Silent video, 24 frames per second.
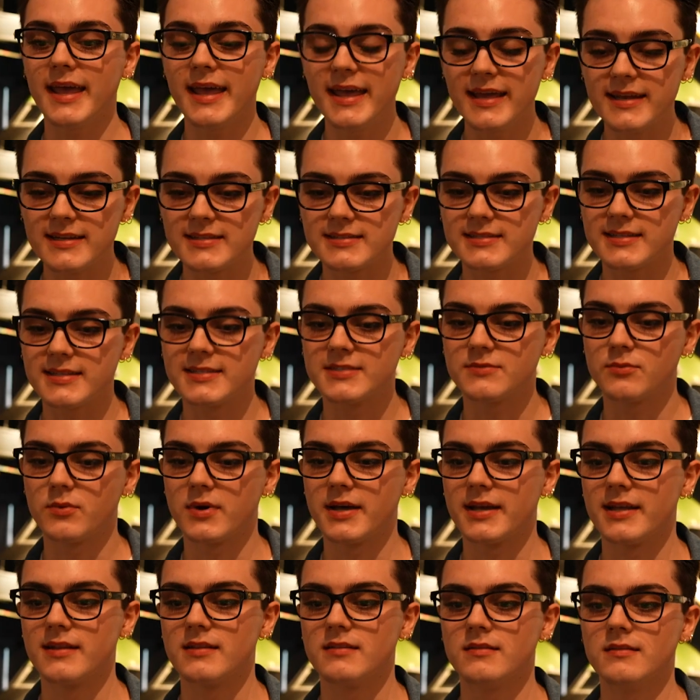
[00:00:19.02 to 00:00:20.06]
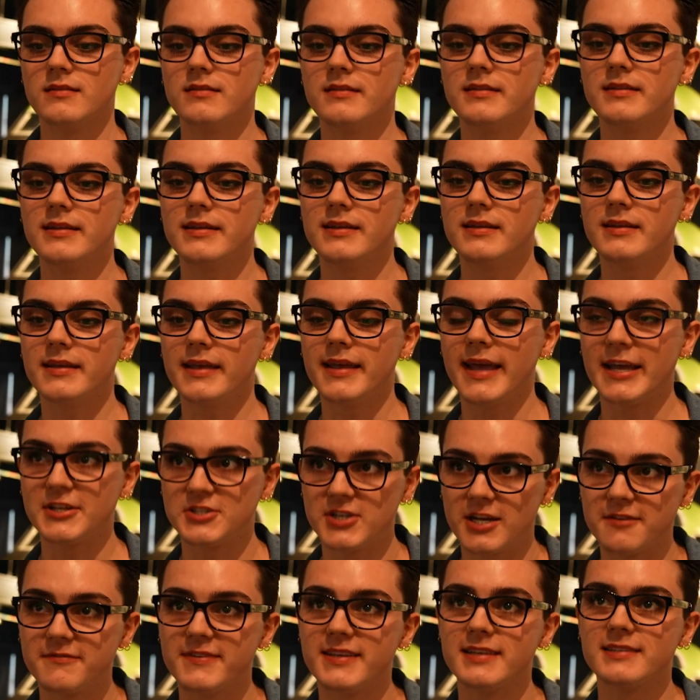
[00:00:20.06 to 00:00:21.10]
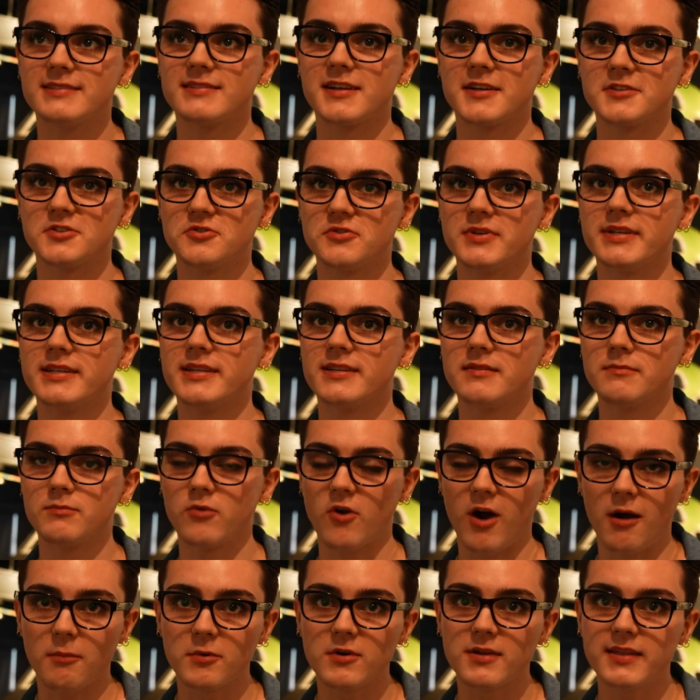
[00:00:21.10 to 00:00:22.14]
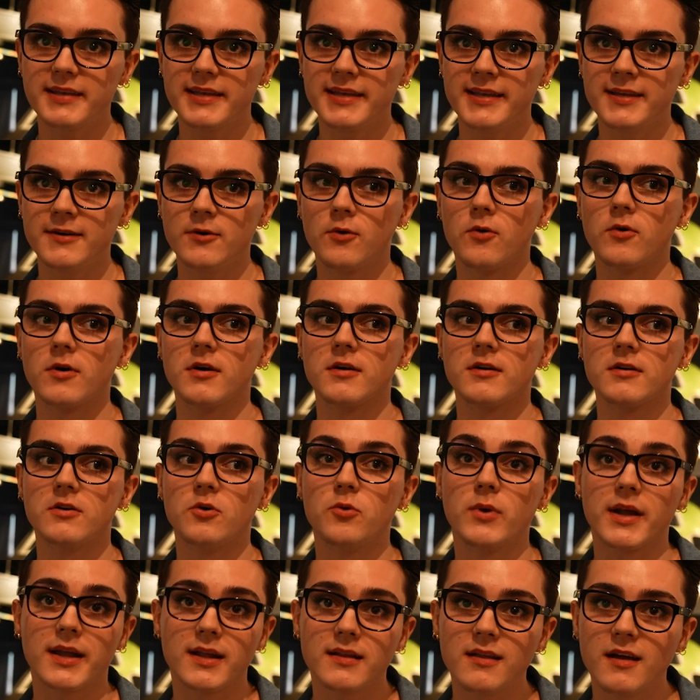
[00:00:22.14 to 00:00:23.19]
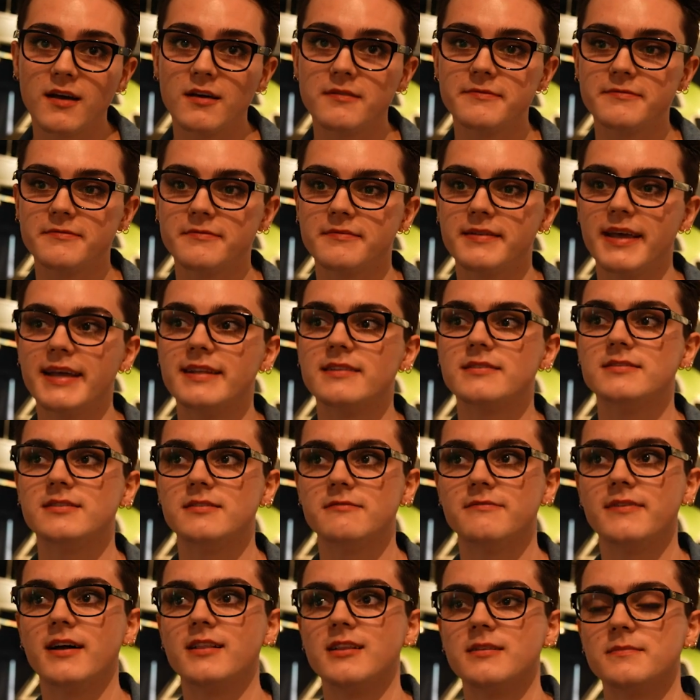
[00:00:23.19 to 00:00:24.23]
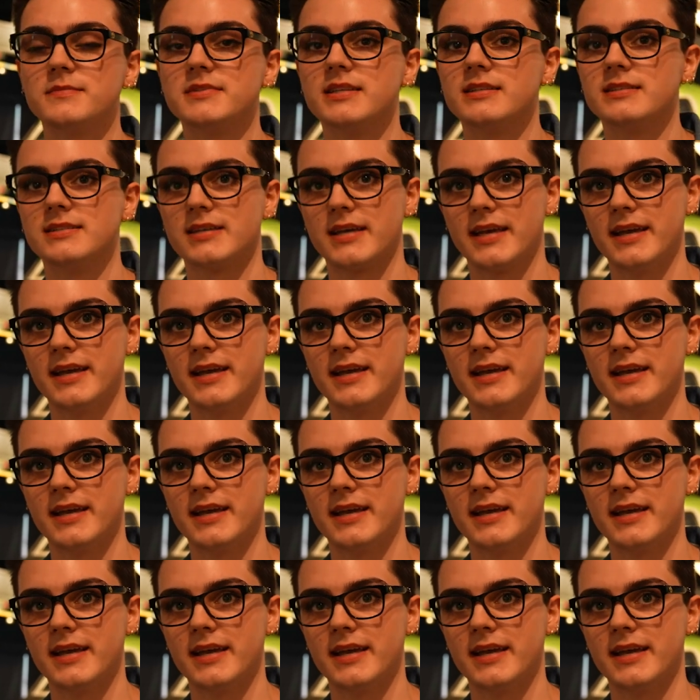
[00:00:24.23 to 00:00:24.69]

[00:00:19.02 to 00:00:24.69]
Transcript: AIDS is when HIV is not treated properly or quick enough, it develops into